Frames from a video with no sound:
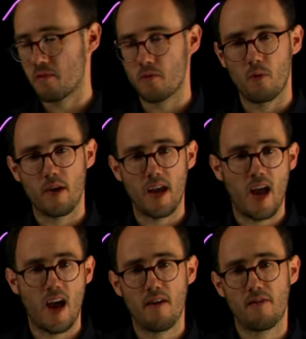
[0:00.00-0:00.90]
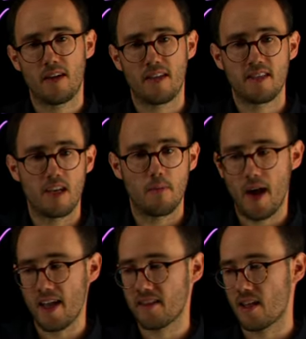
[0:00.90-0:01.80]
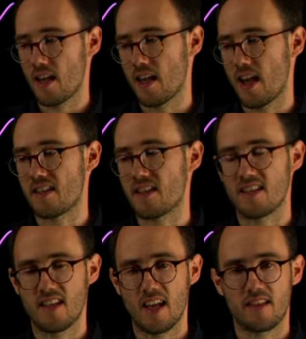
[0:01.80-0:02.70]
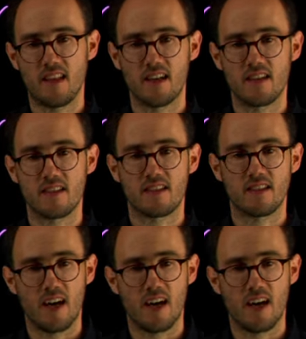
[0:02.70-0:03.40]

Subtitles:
we have, let's say, a bad day, and in Z there is